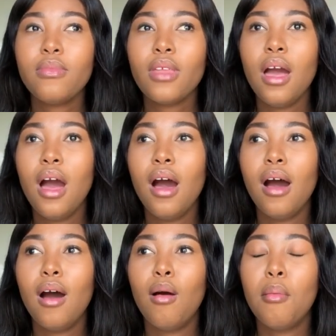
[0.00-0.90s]

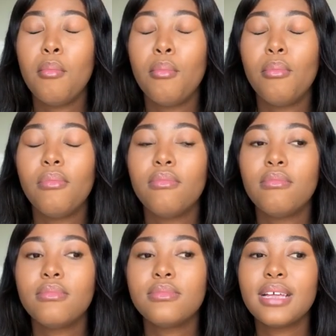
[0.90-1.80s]
and
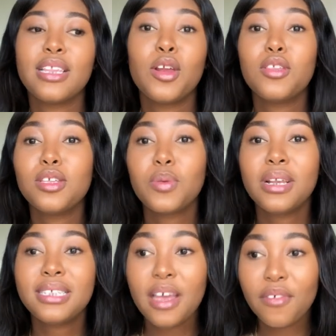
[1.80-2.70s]
then on the
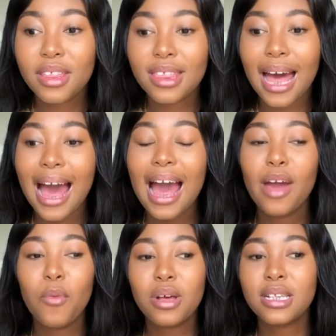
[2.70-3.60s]
27th, I
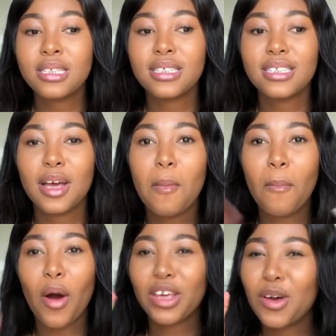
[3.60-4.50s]
was
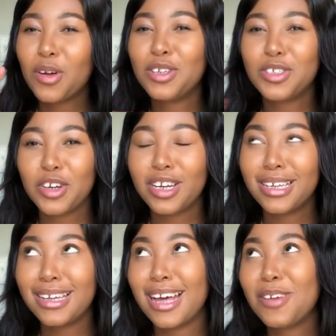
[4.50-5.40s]
embarking on a journey.
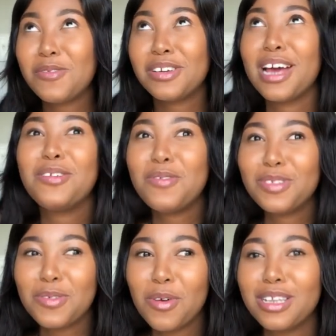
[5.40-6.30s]
I don't know what to
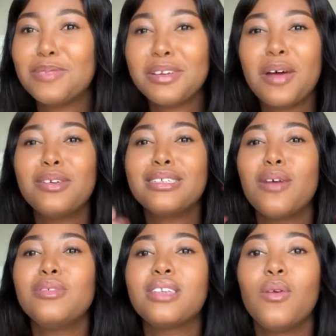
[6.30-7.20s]
call it, but I was
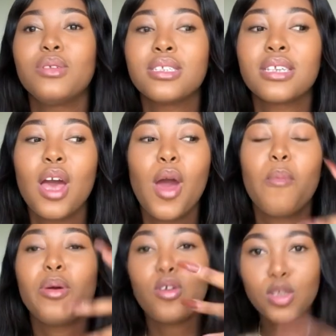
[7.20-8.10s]

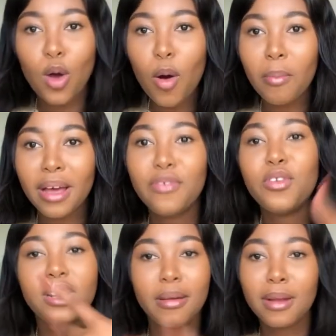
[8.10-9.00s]
being your Tom, but if you're
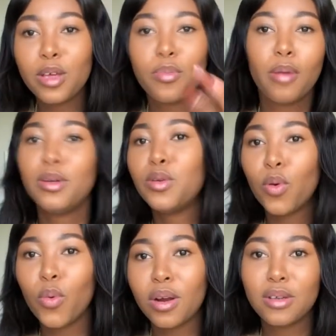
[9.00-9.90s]
Ndebele, you probably know
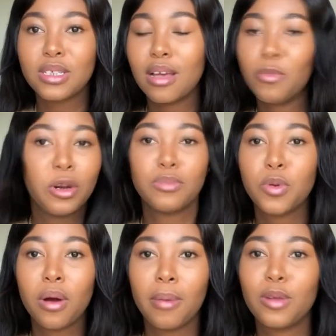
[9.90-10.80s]
what I'm talking
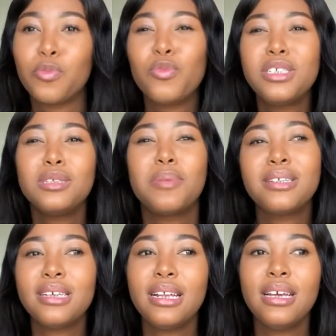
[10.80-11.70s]
about, which is
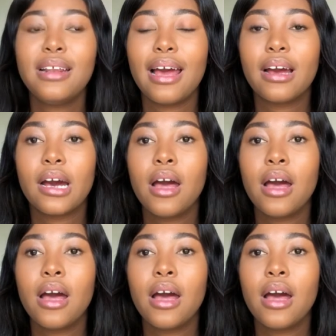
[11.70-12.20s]
basically like